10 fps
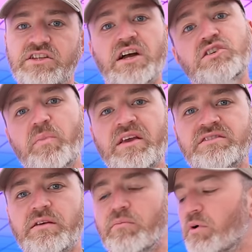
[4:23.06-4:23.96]

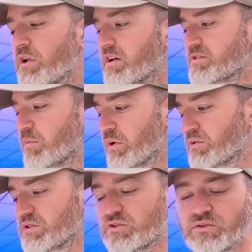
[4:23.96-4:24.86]
touch-based input as
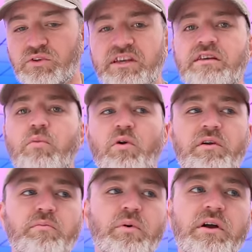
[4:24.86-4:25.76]
opposed to keyboard
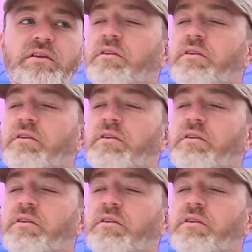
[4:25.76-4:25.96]
input.